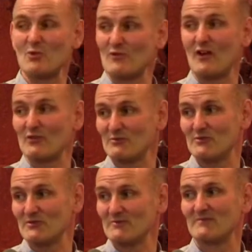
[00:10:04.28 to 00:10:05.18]
more
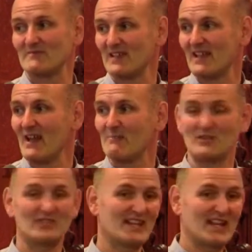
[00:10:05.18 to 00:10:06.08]
vulnerable.
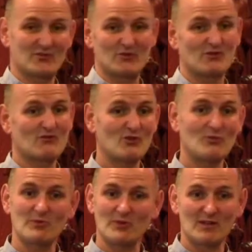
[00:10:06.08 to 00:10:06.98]
But together as a
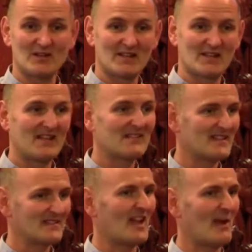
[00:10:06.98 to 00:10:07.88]
group,
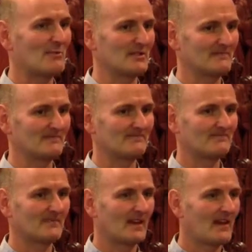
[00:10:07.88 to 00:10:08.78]
things happen.
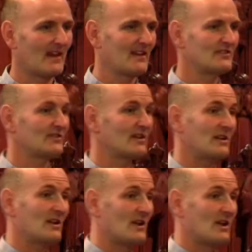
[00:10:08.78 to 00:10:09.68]
So
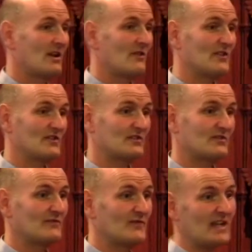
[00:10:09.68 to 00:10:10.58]
they,
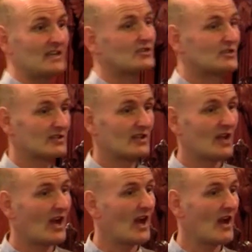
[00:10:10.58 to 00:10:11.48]
this village
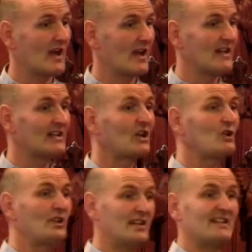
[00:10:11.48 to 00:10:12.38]
uh,
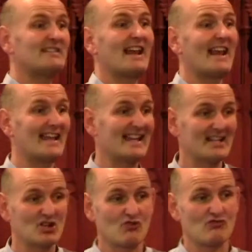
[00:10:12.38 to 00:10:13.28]
included in Delhi in
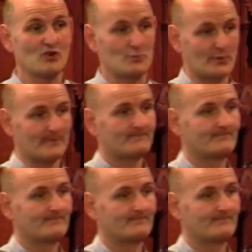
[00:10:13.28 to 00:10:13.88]
a group,